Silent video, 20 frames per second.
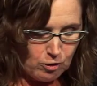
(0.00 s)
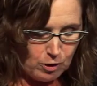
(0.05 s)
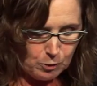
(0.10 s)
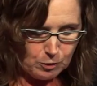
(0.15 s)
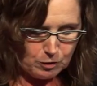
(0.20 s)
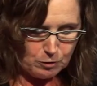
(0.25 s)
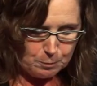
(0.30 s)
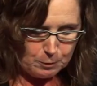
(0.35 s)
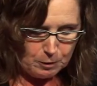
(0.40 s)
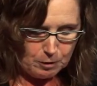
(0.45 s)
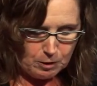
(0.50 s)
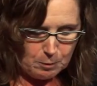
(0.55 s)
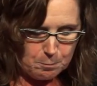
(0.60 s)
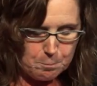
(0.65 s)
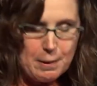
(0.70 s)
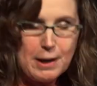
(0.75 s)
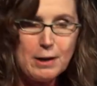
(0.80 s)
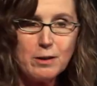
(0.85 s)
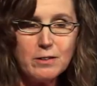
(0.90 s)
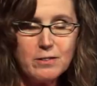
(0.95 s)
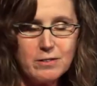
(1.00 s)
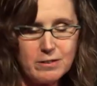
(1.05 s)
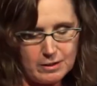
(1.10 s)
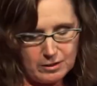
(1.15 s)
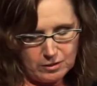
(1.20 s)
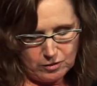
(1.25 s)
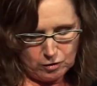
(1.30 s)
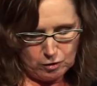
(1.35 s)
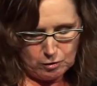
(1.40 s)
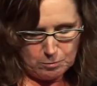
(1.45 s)
newest book melds
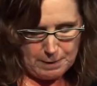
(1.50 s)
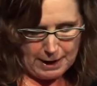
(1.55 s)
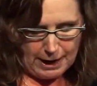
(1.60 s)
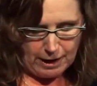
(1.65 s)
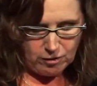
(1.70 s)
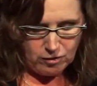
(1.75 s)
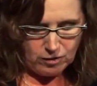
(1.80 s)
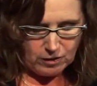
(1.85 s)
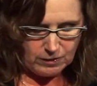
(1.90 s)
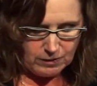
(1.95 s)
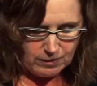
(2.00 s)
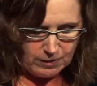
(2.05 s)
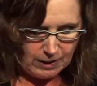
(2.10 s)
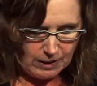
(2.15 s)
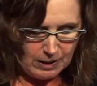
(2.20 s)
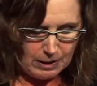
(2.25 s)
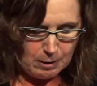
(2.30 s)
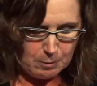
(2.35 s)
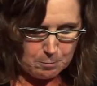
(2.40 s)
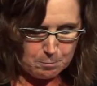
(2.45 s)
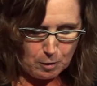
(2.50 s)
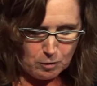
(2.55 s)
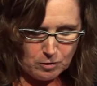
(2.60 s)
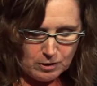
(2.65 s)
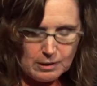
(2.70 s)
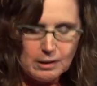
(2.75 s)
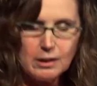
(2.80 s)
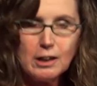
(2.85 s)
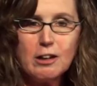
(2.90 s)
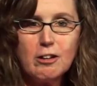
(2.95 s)
these two passions
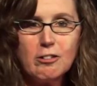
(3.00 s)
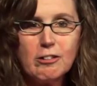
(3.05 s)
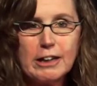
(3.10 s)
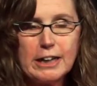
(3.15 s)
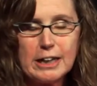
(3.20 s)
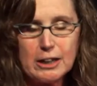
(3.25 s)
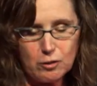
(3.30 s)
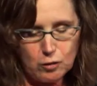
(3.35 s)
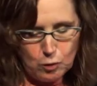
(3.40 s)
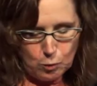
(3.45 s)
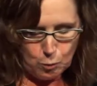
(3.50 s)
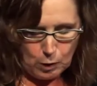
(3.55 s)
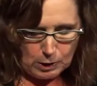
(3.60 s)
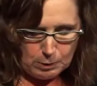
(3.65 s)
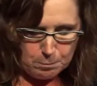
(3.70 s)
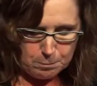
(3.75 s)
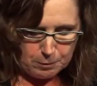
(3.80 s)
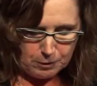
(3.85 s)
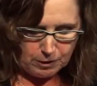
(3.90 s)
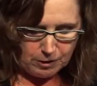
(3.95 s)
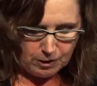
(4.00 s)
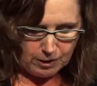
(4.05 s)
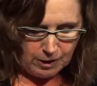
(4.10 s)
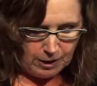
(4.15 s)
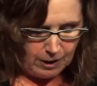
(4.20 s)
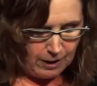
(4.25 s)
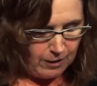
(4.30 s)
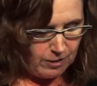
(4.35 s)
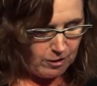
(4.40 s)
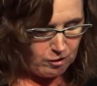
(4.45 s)
most clearly into one book,
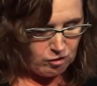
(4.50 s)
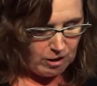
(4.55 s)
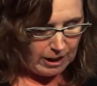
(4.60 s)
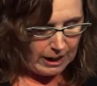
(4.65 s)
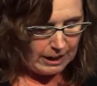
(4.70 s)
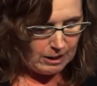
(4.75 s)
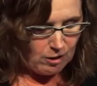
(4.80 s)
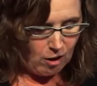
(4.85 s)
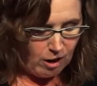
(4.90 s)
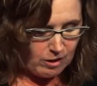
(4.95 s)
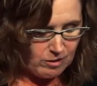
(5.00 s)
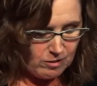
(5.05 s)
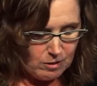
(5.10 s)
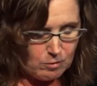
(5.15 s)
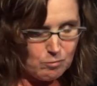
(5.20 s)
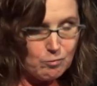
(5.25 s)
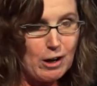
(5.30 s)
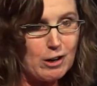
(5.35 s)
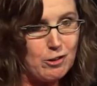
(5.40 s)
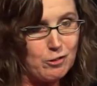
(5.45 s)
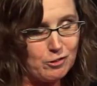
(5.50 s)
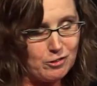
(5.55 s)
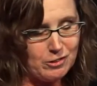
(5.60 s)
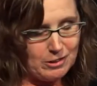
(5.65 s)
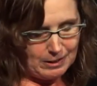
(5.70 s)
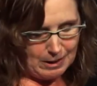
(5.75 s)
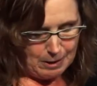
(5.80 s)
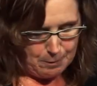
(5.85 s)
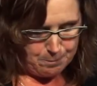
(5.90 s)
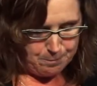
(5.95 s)
The Jane Austen Writers
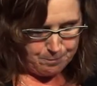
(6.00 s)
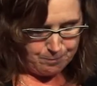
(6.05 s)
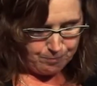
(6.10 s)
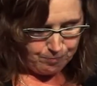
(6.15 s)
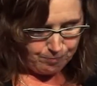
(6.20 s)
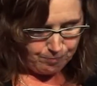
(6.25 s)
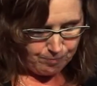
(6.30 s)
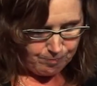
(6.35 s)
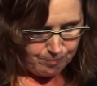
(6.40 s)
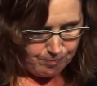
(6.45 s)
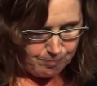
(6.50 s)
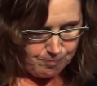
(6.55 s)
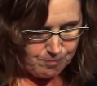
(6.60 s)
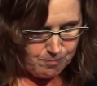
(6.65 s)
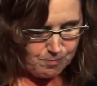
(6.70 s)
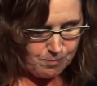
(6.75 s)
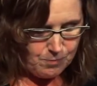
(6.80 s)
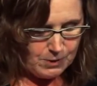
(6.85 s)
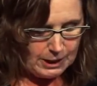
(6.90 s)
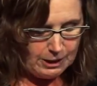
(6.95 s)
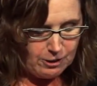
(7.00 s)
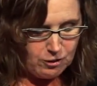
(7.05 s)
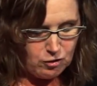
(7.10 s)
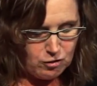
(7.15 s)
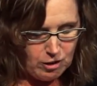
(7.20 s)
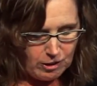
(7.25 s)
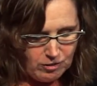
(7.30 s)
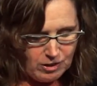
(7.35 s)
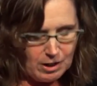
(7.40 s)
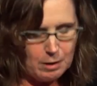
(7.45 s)
Club. It's
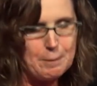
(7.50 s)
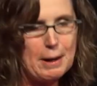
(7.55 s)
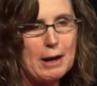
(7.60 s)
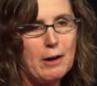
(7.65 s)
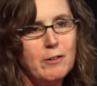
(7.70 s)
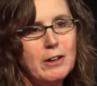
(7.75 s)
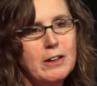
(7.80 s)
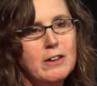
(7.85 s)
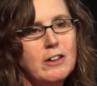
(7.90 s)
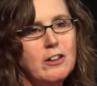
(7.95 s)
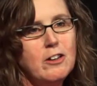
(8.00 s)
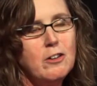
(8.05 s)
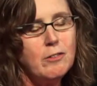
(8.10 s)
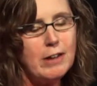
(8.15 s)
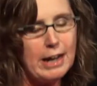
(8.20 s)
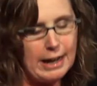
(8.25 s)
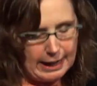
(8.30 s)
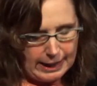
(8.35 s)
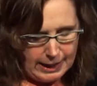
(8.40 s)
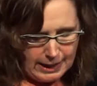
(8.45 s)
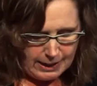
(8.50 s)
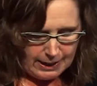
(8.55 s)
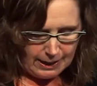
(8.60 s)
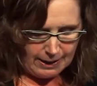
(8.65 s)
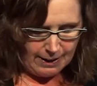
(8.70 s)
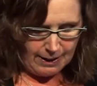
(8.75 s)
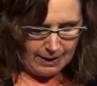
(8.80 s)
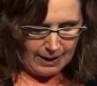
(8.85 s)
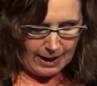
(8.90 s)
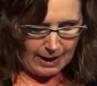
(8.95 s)
just come out in the UK,
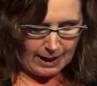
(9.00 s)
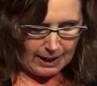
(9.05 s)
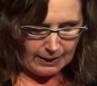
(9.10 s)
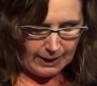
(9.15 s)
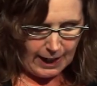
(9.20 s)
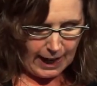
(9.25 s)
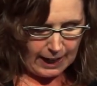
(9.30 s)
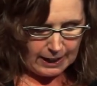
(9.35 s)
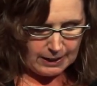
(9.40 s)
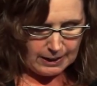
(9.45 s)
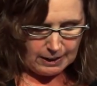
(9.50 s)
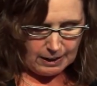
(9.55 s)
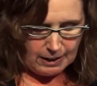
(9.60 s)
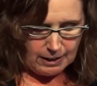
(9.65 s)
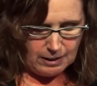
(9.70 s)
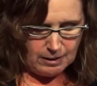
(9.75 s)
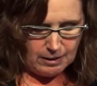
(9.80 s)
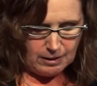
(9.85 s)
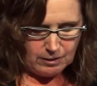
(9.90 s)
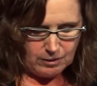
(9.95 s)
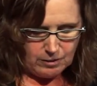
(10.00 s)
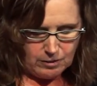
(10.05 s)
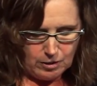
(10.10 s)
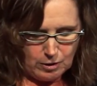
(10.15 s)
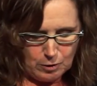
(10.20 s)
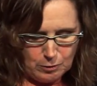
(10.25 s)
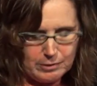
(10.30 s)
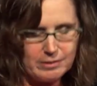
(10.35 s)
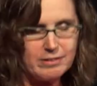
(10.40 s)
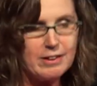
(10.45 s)
Canada, the
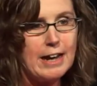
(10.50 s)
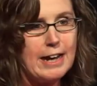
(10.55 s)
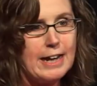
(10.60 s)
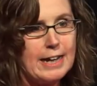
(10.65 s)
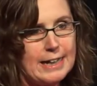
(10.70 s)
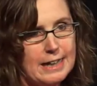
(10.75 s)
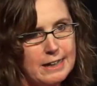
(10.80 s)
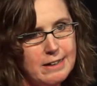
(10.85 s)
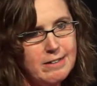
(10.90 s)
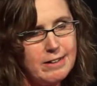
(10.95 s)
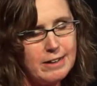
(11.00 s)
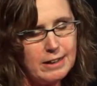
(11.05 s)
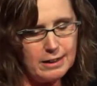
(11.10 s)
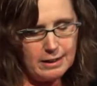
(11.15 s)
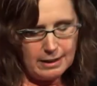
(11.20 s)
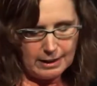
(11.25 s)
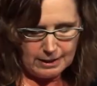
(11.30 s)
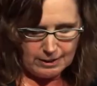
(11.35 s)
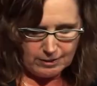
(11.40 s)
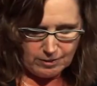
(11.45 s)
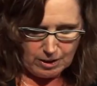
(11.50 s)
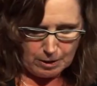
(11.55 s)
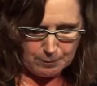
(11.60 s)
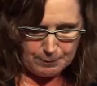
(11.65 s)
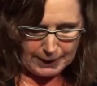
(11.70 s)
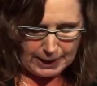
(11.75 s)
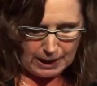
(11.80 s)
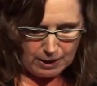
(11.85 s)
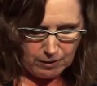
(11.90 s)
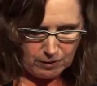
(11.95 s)
USA and India, and is
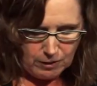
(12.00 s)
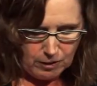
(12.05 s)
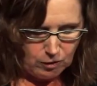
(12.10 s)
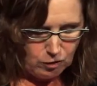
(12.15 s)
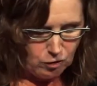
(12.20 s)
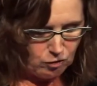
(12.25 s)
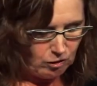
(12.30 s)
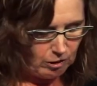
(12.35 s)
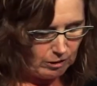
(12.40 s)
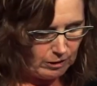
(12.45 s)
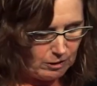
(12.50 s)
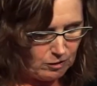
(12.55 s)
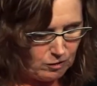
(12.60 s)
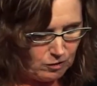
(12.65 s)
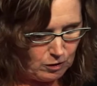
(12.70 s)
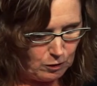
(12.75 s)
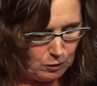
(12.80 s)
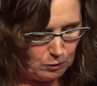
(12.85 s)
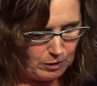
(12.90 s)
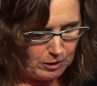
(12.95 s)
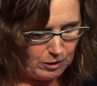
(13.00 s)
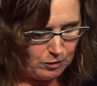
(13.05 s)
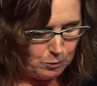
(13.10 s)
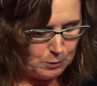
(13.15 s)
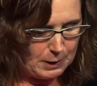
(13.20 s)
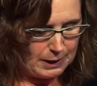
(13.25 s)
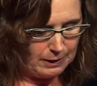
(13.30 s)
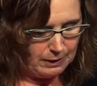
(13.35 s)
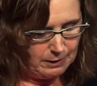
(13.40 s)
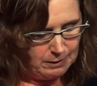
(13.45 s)
coming out in Australia soon as
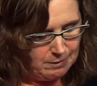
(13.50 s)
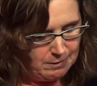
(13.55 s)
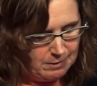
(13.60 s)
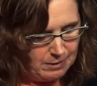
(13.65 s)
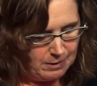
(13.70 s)
well.